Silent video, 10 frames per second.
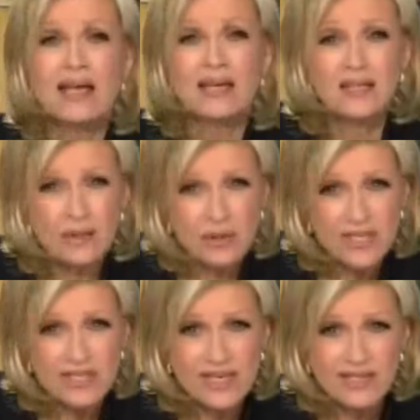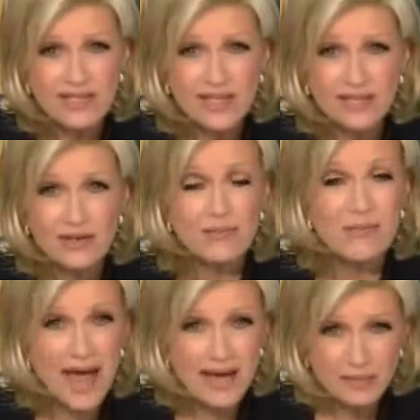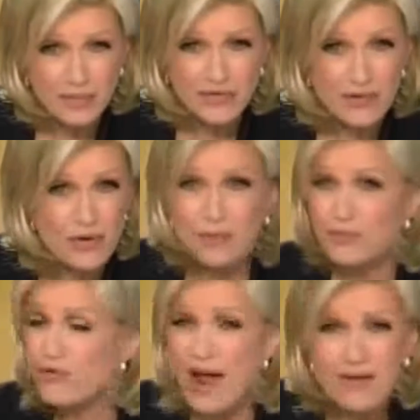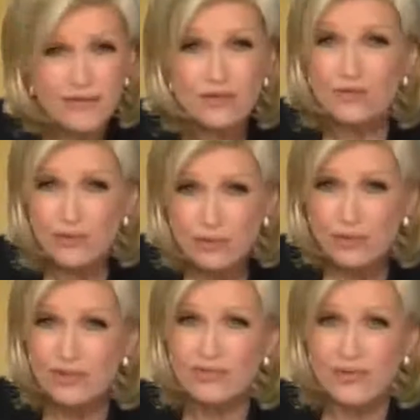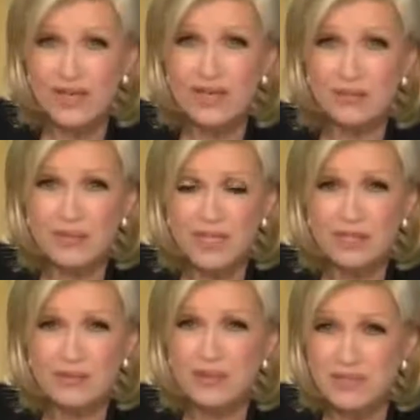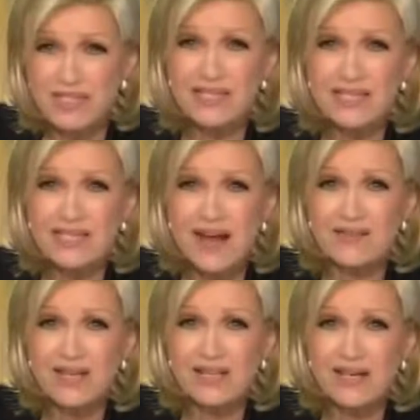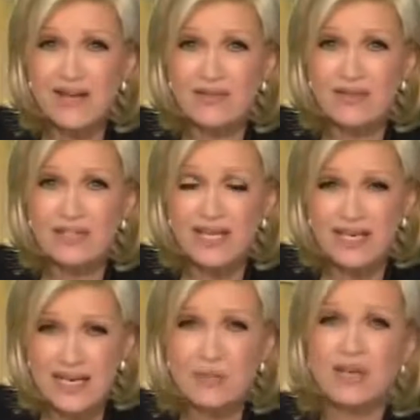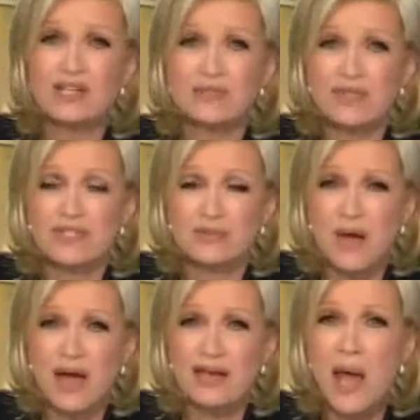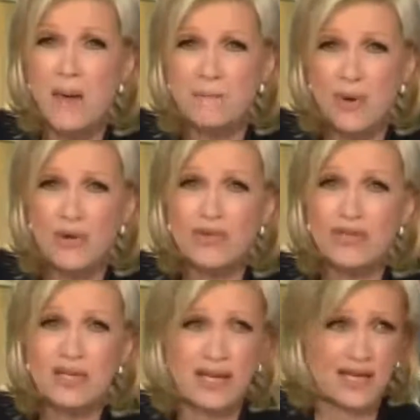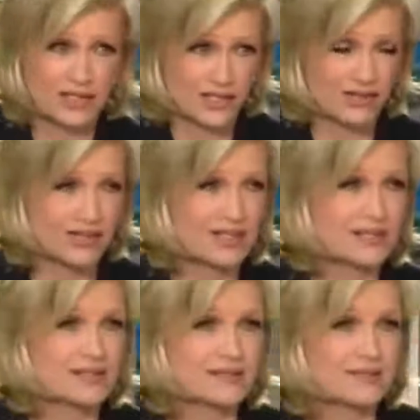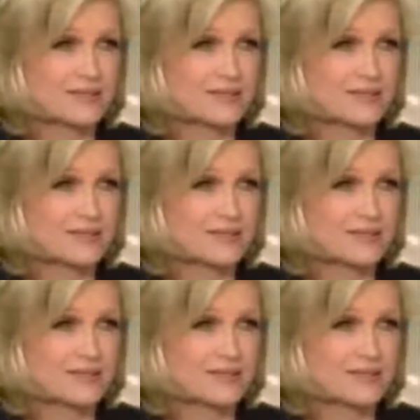Illinois State Senator Matt Murphy, who helped draft the rules for the impeachment. He was listening to everything the governor said, and he wanted to respond. Both engage. Here it is.